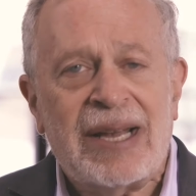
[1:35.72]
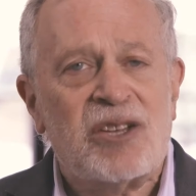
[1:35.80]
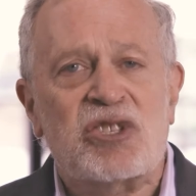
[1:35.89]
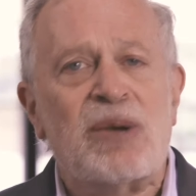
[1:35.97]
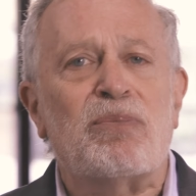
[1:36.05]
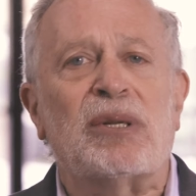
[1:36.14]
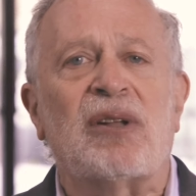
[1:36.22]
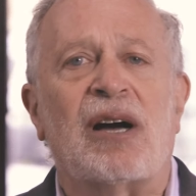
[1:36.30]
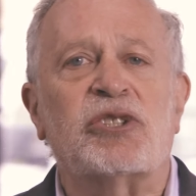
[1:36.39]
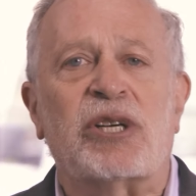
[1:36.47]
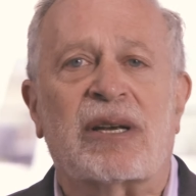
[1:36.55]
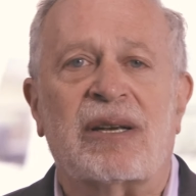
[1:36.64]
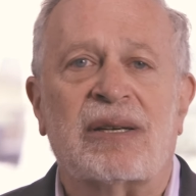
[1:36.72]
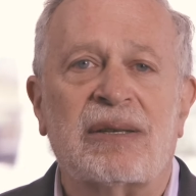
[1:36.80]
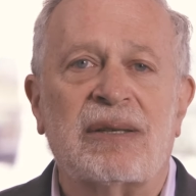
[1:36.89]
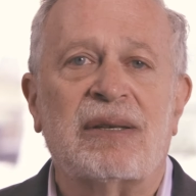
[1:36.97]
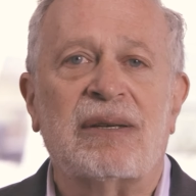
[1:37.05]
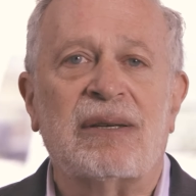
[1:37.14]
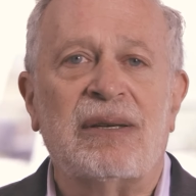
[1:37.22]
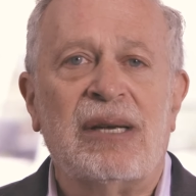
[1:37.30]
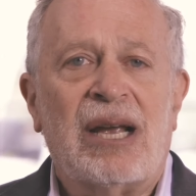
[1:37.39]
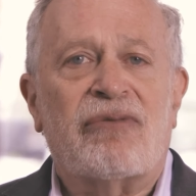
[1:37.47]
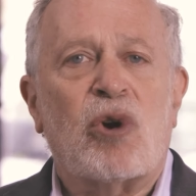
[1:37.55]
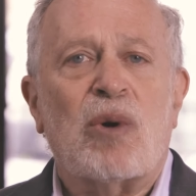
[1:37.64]
It's simple logic.
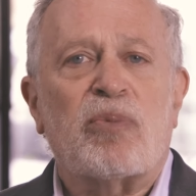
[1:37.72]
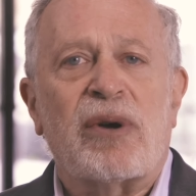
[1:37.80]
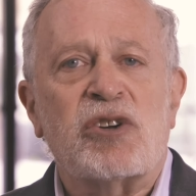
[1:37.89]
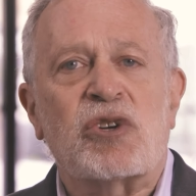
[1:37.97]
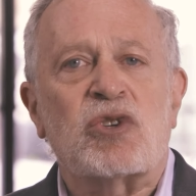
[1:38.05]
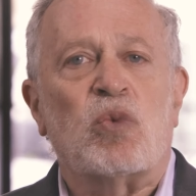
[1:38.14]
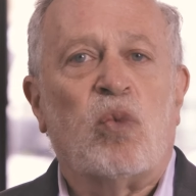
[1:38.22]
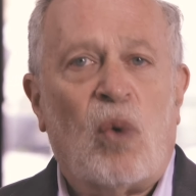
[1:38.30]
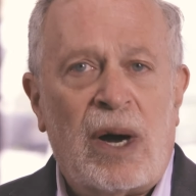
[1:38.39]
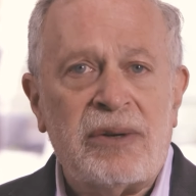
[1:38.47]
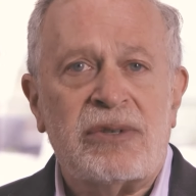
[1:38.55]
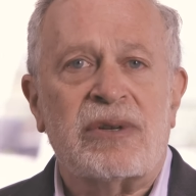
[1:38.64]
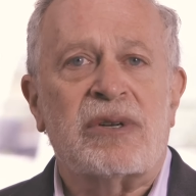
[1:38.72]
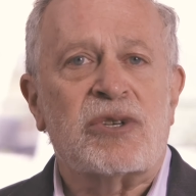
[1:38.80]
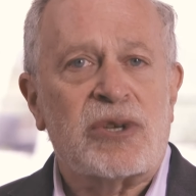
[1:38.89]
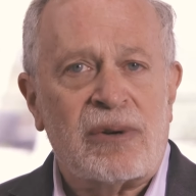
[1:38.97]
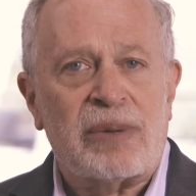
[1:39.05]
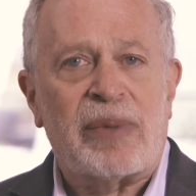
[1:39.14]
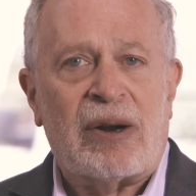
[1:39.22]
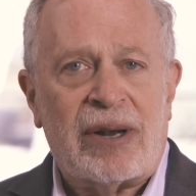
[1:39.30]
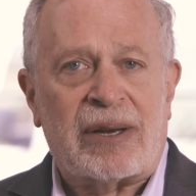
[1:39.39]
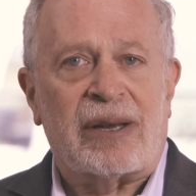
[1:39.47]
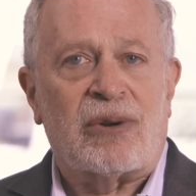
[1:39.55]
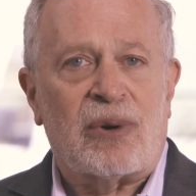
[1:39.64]
If corporations want to desert
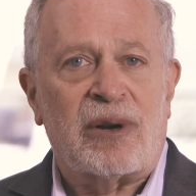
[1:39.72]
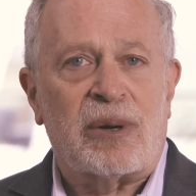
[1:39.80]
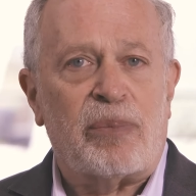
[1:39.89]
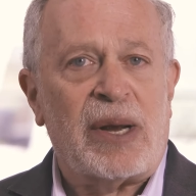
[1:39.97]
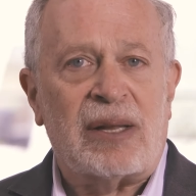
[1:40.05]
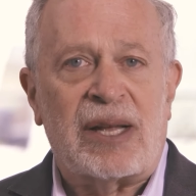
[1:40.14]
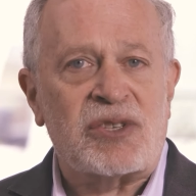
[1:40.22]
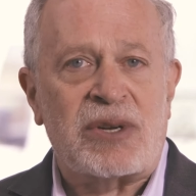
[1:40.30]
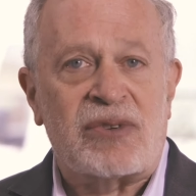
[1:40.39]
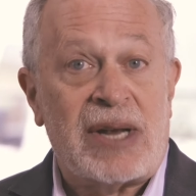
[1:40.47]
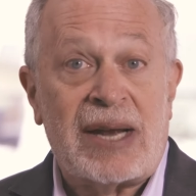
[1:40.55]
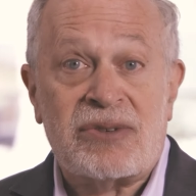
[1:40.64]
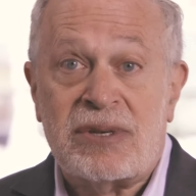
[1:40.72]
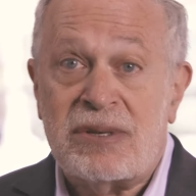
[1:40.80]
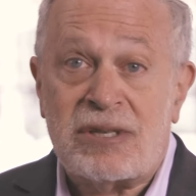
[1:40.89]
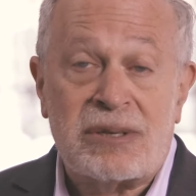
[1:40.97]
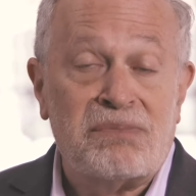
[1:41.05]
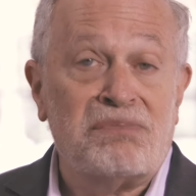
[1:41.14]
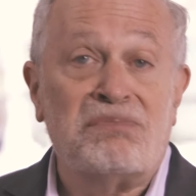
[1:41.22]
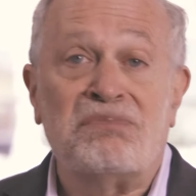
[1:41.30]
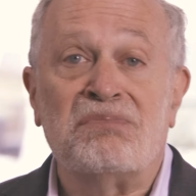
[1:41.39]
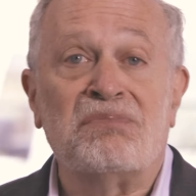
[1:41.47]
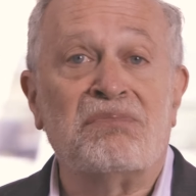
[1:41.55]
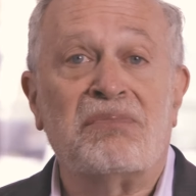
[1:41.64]
America in order to pay less in taxes,
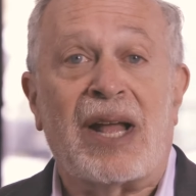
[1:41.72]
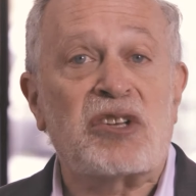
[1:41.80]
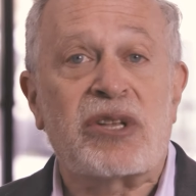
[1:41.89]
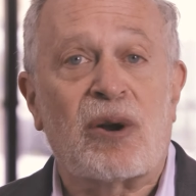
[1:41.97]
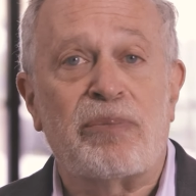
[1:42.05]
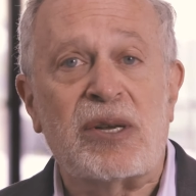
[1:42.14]
that's their